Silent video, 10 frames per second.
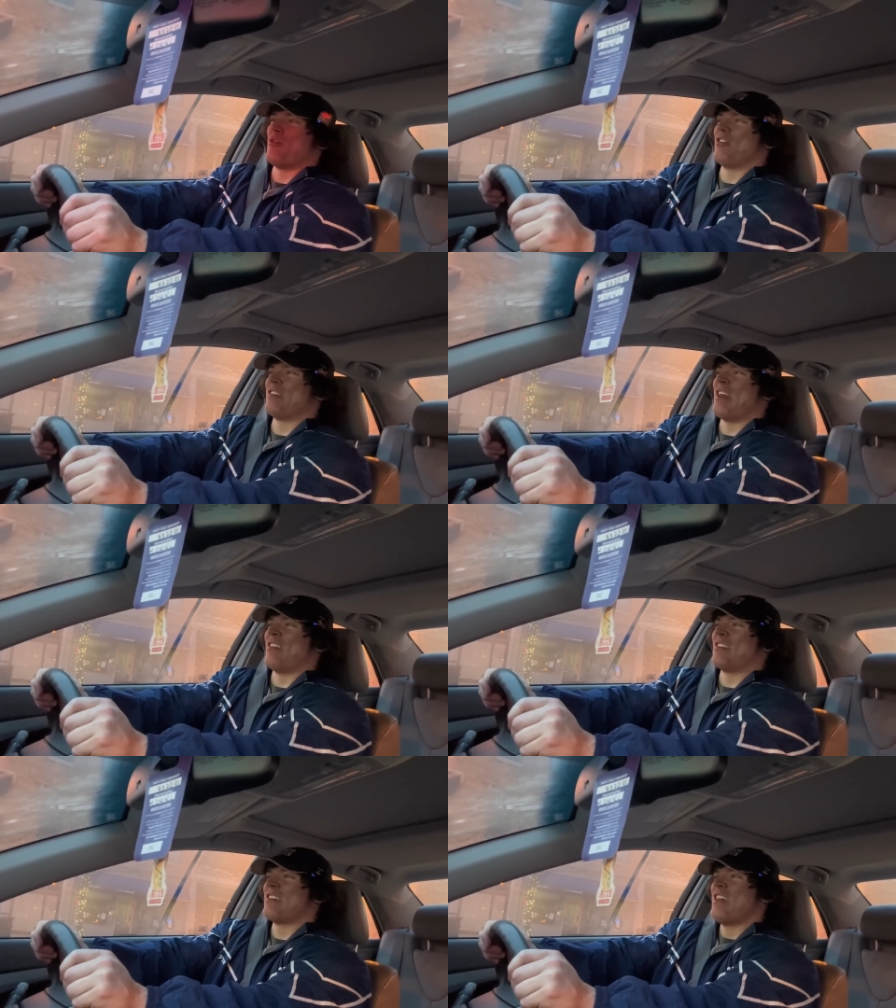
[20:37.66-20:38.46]
pull
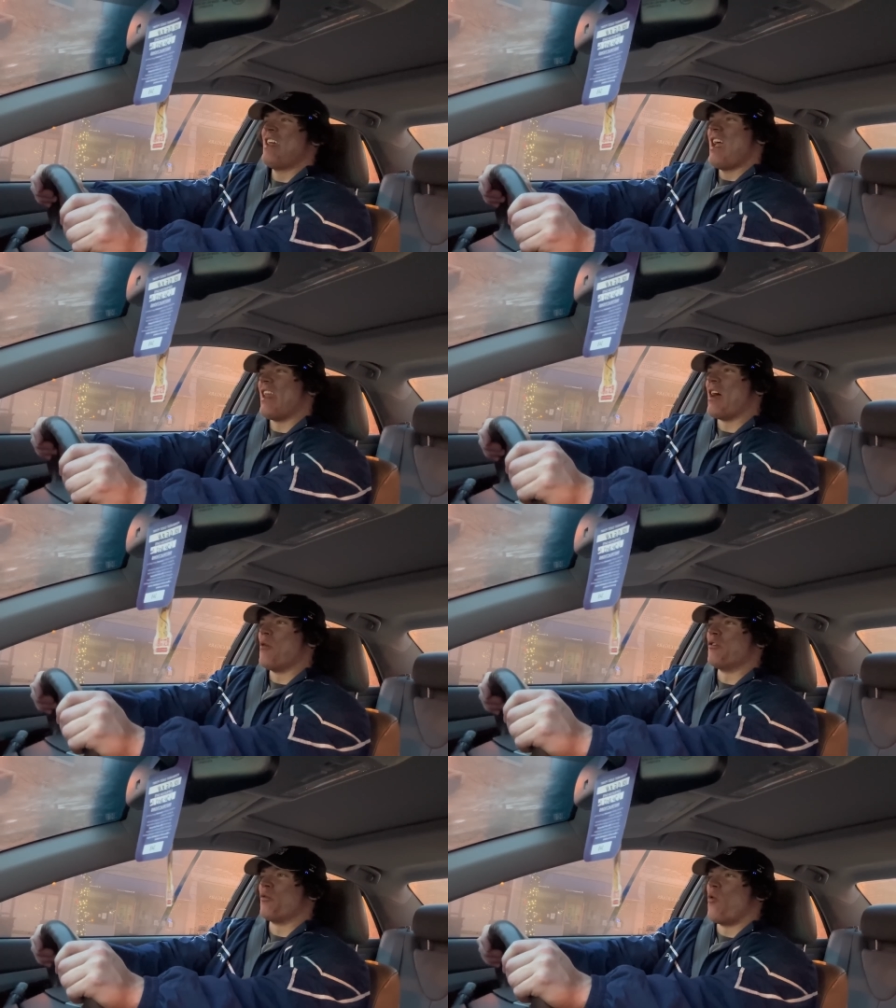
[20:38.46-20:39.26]
downs, and I
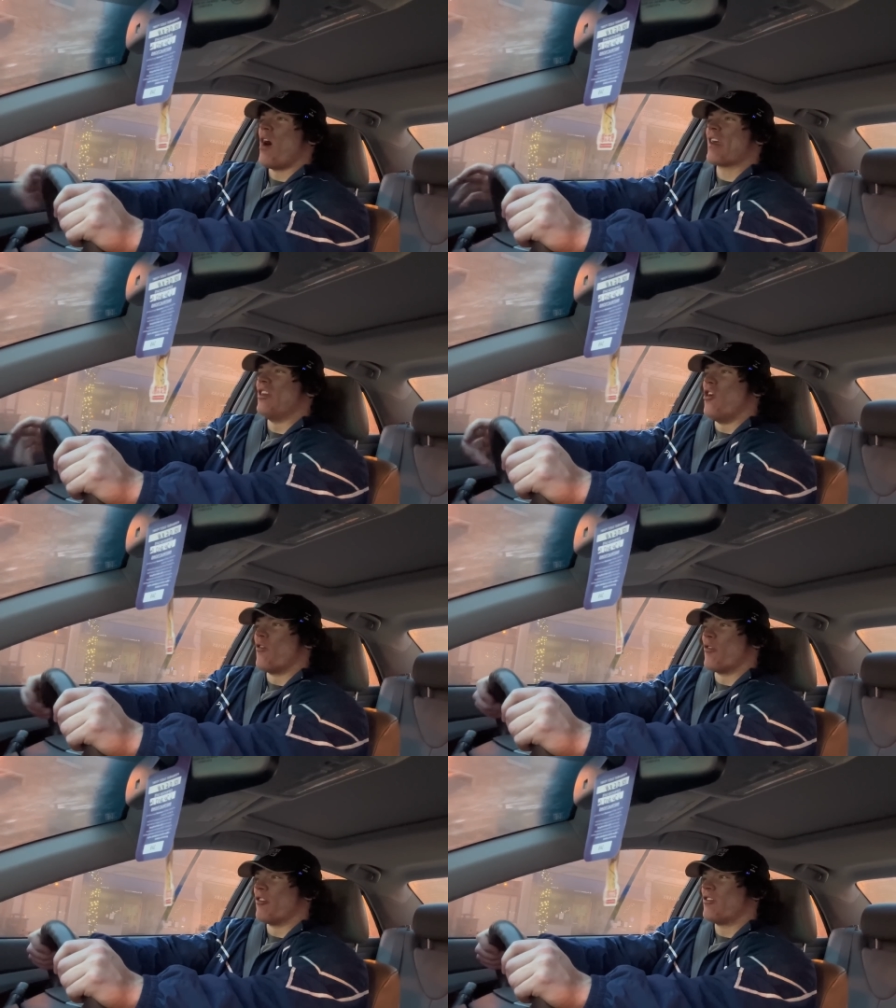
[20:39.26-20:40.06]
was walking
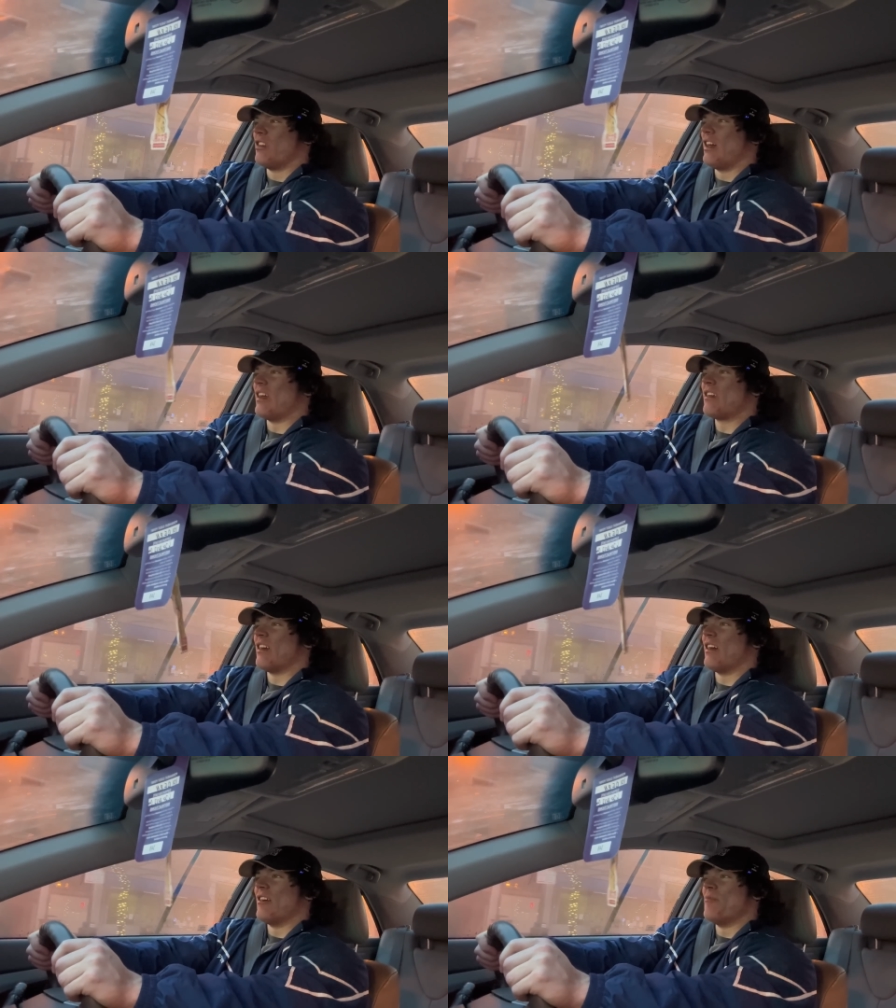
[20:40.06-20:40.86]
over to like
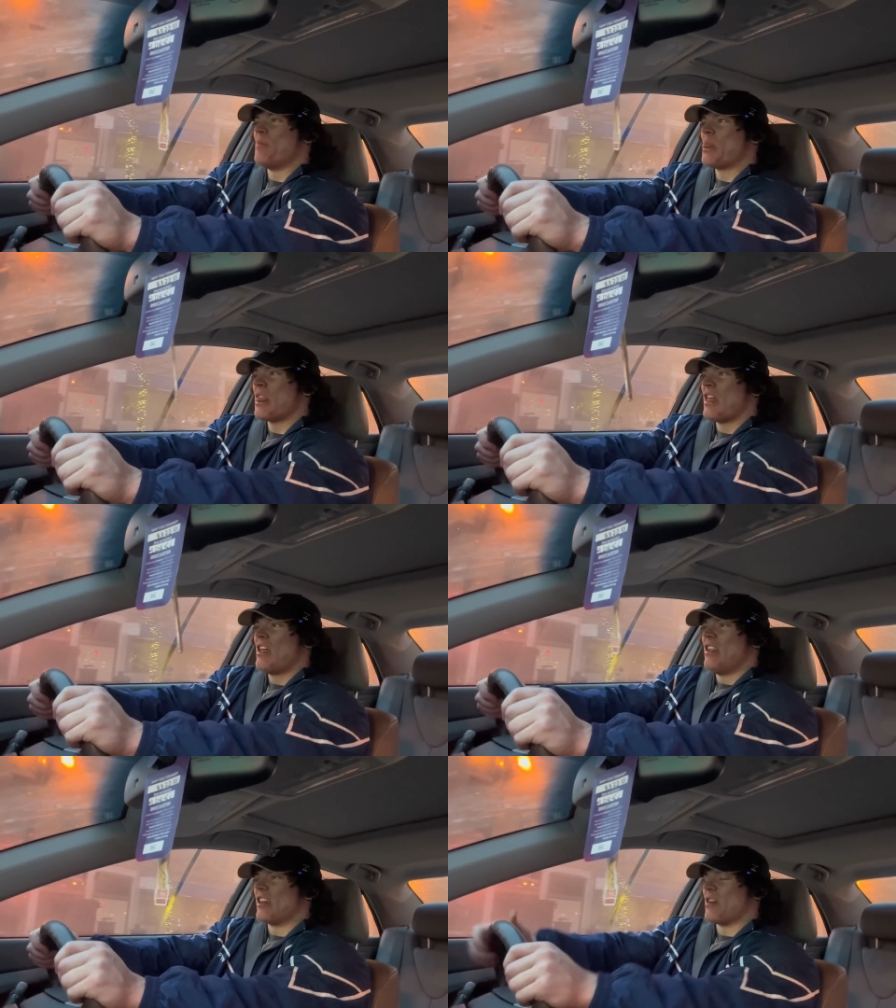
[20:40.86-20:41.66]
uh,
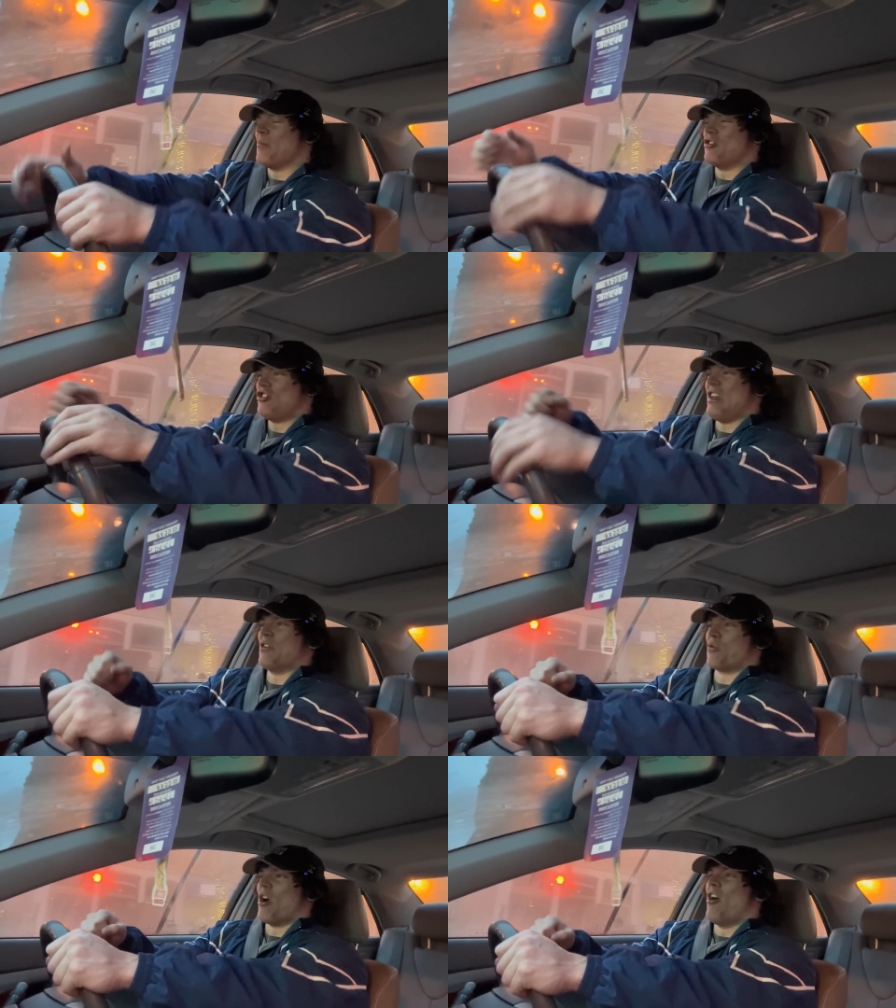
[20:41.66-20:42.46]
like a machine
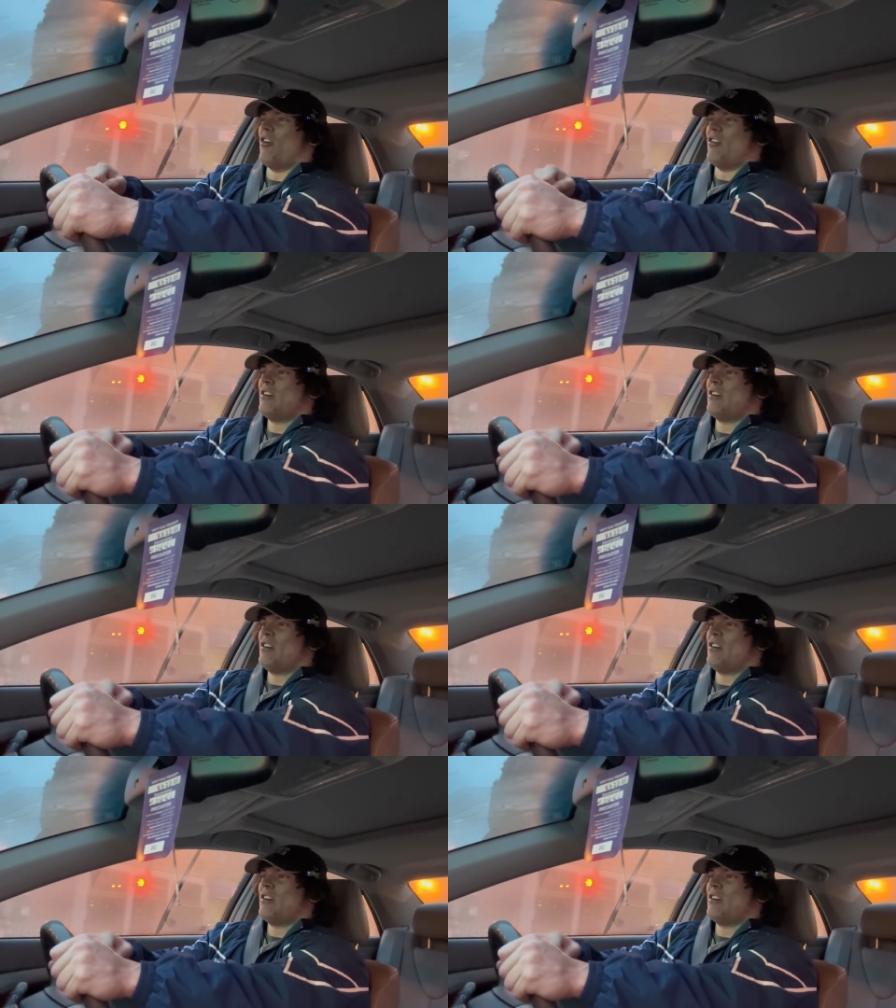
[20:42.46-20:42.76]
row